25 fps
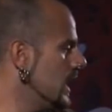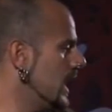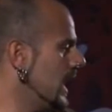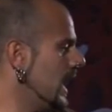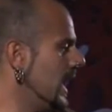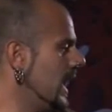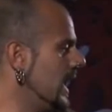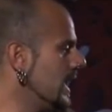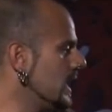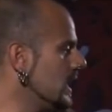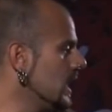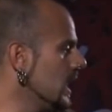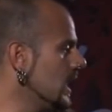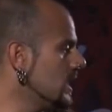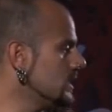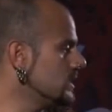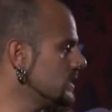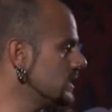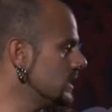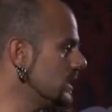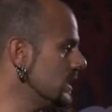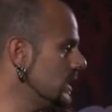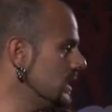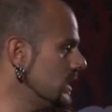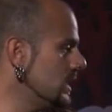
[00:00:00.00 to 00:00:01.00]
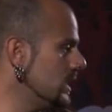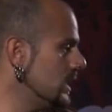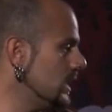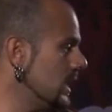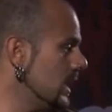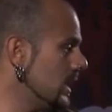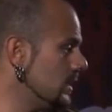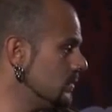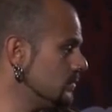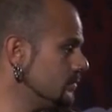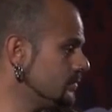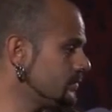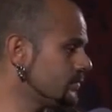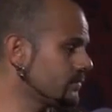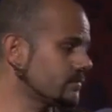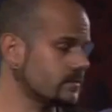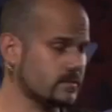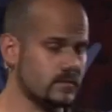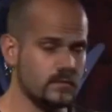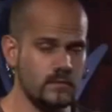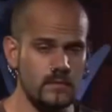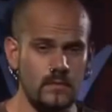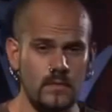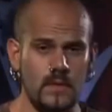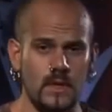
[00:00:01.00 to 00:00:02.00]
And lastly, the
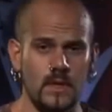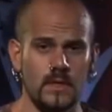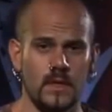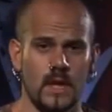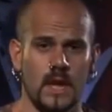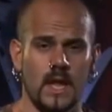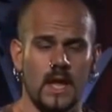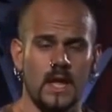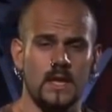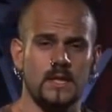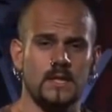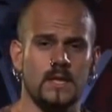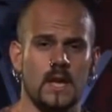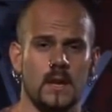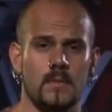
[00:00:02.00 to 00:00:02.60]
last